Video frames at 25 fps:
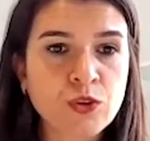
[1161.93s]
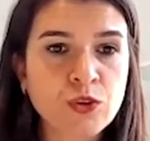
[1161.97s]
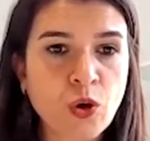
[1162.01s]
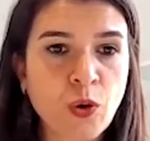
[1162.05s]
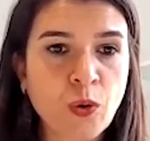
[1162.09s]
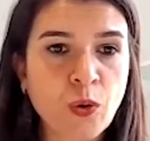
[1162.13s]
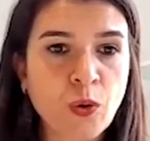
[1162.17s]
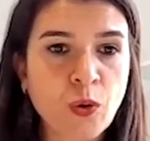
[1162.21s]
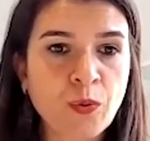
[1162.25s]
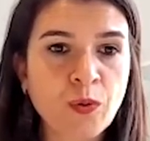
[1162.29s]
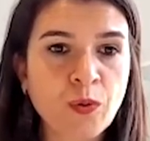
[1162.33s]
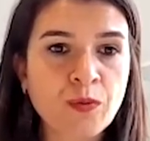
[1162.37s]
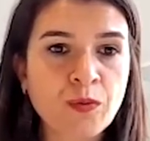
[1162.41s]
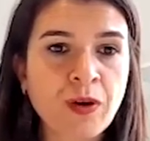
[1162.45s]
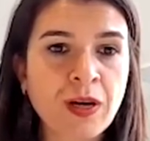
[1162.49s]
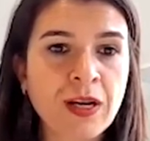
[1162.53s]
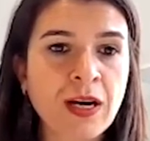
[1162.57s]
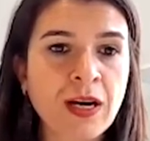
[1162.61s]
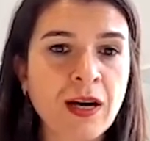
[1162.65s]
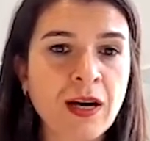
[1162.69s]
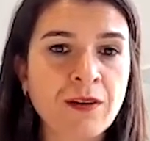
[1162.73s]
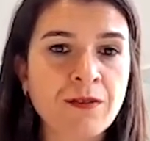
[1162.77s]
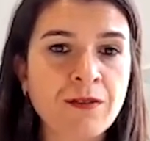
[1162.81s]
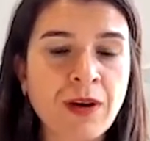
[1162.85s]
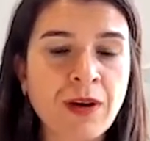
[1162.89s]
So
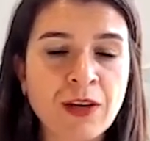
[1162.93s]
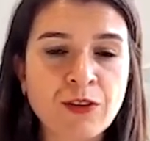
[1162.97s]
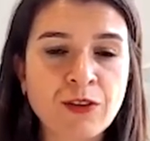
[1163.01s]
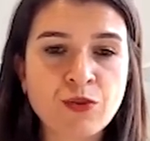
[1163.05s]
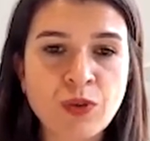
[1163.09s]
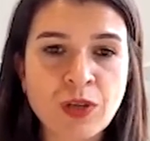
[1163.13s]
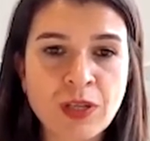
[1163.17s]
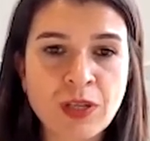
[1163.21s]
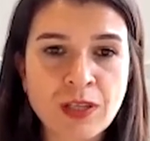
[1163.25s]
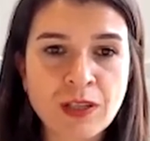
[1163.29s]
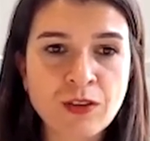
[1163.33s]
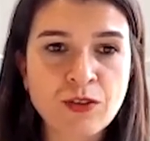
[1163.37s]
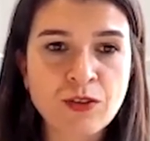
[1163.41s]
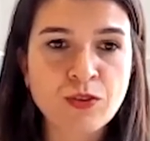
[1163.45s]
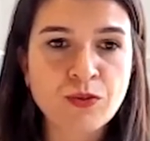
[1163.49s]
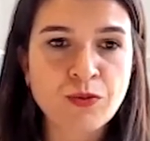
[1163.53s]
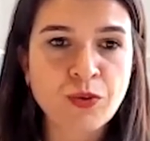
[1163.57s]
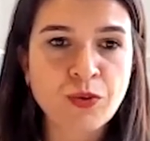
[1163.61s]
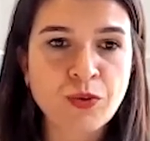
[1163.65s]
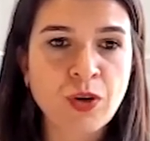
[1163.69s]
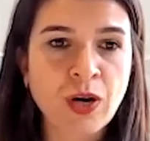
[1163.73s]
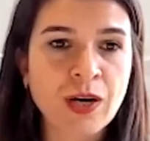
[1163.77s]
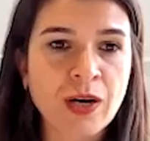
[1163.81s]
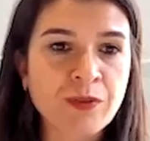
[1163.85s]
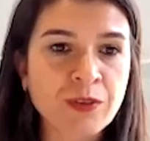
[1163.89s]
when I went to an
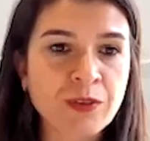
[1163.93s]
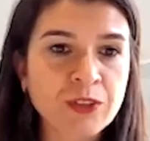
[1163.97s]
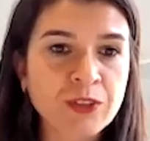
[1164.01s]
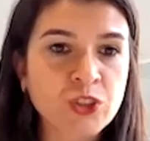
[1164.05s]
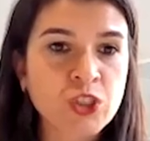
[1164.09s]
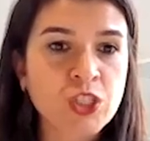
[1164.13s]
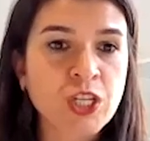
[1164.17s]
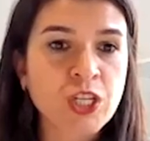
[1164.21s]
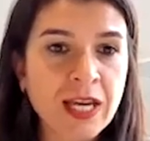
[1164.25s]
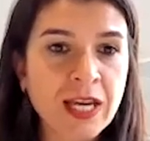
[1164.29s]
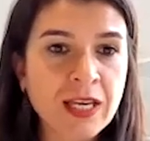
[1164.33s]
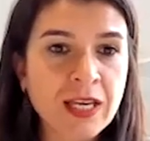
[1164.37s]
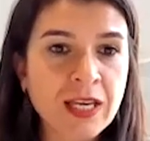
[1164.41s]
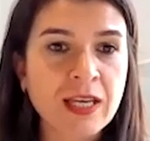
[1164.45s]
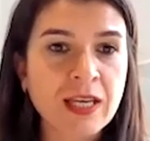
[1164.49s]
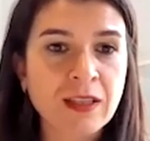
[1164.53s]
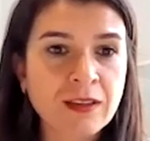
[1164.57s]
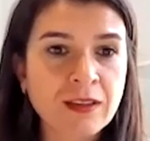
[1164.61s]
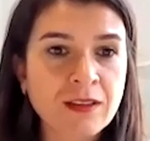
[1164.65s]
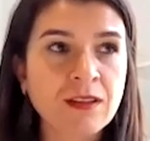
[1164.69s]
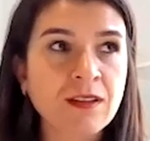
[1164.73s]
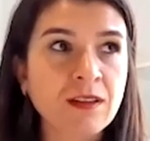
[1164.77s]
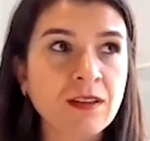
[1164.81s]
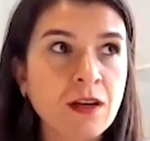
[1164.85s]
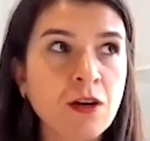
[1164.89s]
interview, I was
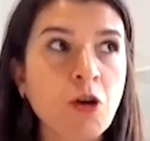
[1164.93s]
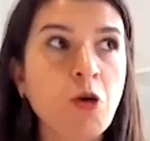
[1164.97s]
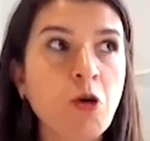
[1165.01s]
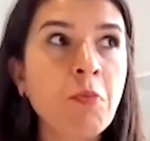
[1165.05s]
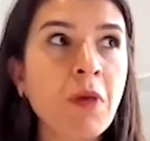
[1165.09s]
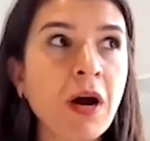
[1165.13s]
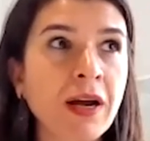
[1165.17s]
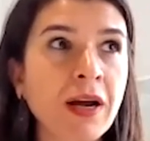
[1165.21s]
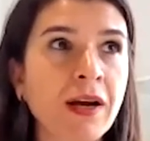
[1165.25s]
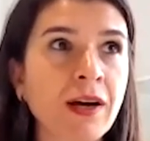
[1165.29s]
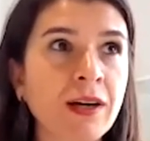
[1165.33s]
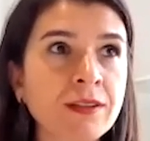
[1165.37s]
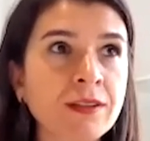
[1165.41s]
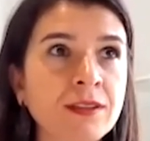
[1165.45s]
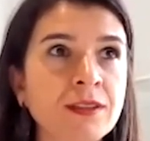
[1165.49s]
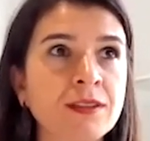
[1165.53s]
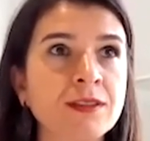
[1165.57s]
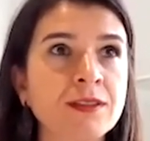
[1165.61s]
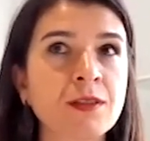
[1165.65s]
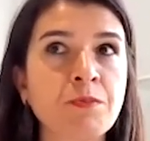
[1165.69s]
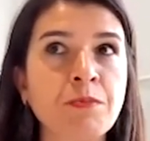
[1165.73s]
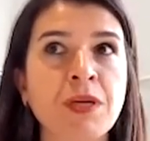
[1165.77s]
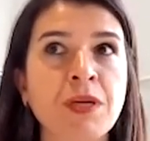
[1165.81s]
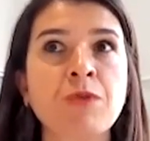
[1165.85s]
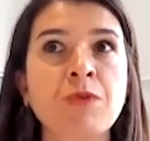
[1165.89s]
shaking, thinking, oh my God,
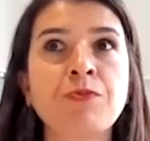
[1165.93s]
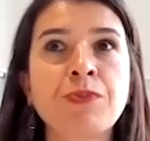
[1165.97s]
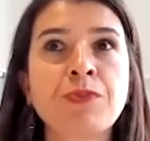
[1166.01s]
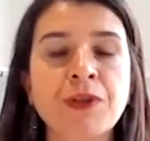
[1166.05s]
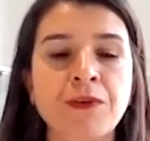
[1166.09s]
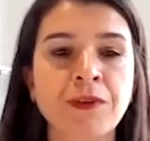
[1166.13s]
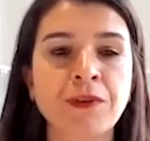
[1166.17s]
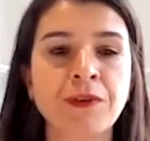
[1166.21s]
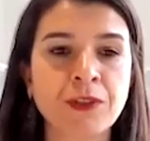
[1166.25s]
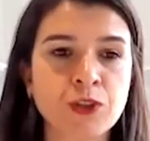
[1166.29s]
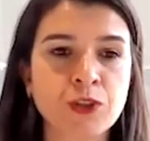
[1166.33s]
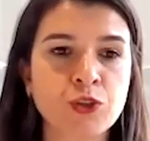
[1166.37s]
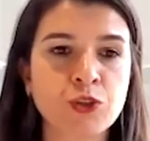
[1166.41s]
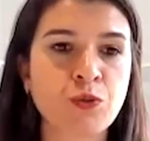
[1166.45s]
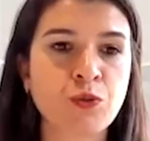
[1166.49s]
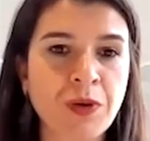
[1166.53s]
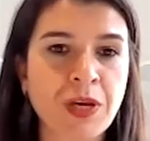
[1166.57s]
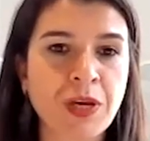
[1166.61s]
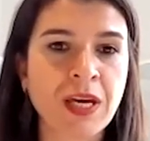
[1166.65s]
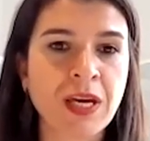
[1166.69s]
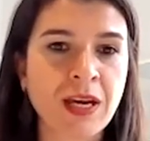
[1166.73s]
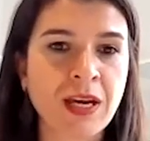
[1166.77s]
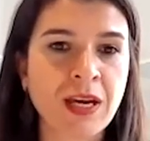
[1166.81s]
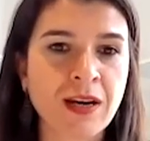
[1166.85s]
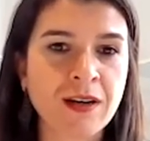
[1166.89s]
it's a big privilege to
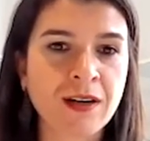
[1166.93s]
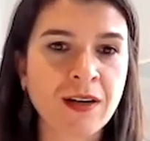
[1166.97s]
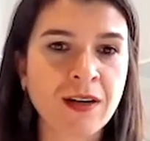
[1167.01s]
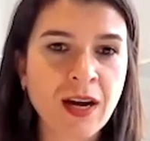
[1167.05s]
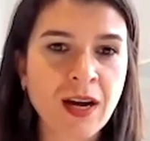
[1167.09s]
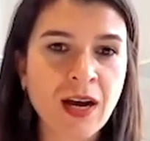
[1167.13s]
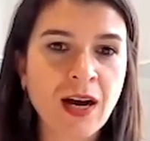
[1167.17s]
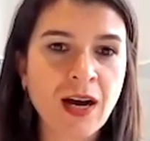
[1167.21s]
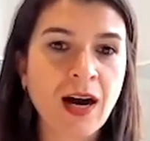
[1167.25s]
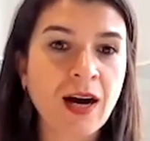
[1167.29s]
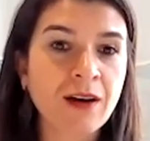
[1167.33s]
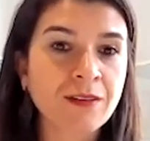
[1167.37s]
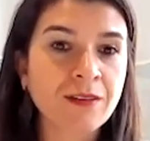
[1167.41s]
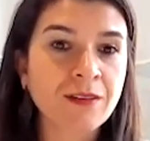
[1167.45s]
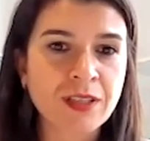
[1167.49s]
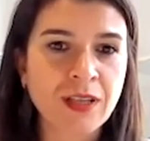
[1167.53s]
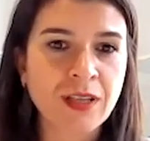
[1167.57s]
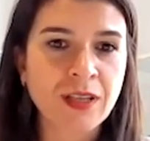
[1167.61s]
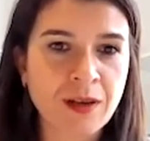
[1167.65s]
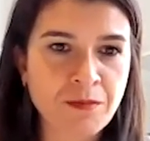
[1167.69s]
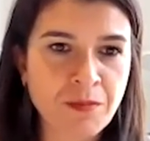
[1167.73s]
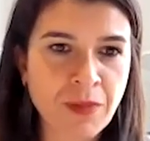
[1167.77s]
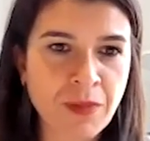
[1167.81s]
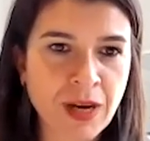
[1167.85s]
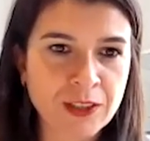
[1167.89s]
be here how did
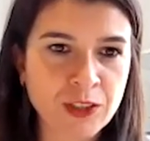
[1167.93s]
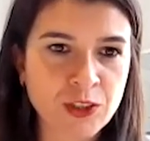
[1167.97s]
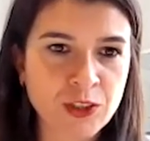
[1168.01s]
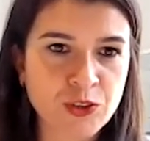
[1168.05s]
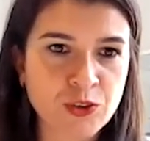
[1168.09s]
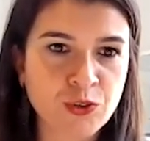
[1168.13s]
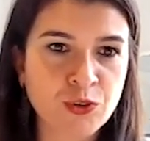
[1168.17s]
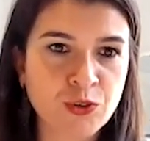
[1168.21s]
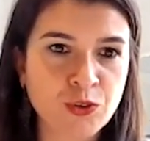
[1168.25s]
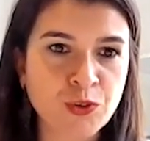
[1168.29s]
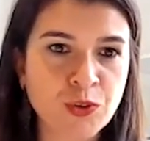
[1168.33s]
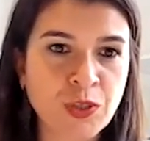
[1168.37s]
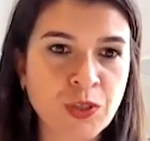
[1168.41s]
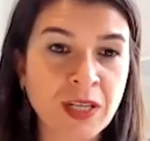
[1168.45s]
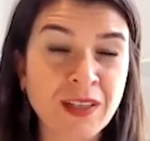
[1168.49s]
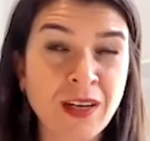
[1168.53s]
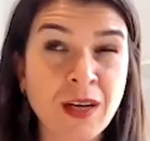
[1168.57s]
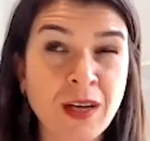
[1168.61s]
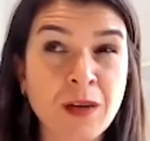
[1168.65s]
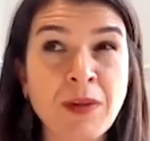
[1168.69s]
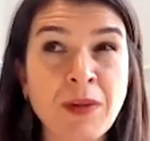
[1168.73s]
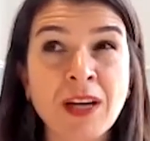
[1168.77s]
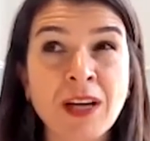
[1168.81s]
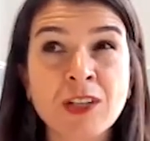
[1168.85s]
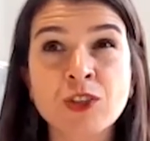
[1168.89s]
I manage to do that?
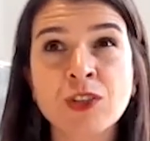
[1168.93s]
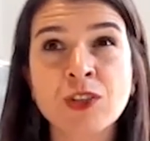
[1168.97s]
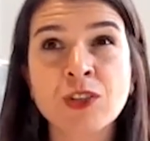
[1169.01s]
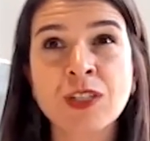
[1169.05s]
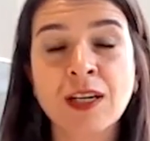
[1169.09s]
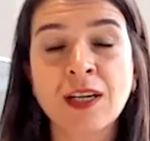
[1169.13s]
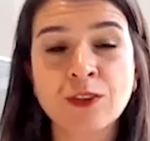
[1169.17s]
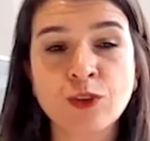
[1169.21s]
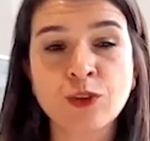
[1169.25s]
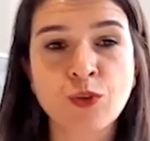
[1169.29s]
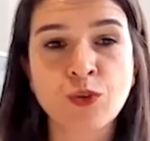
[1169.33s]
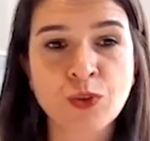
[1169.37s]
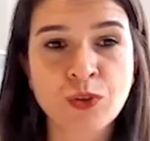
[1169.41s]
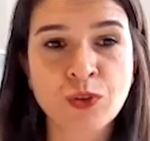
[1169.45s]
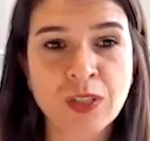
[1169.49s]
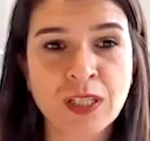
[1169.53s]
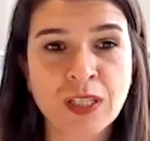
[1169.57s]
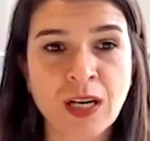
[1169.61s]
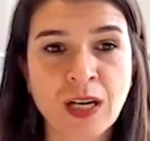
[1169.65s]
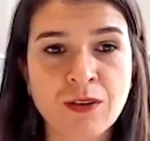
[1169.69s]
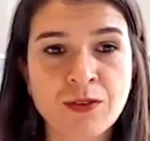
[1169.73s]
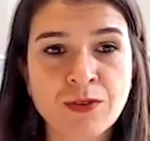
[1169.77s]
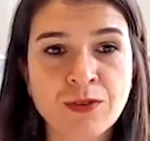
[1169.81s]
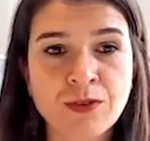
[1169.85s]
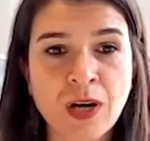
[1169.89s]
I'm actually not good
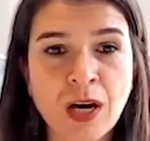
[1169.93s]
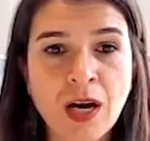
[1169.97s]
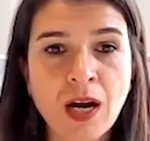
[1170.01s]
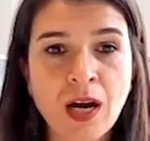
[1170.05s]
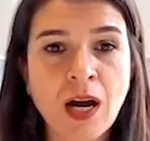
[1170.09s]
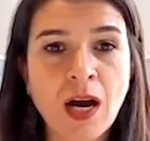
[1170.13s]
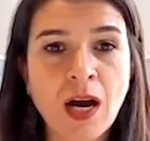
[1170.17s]
enough.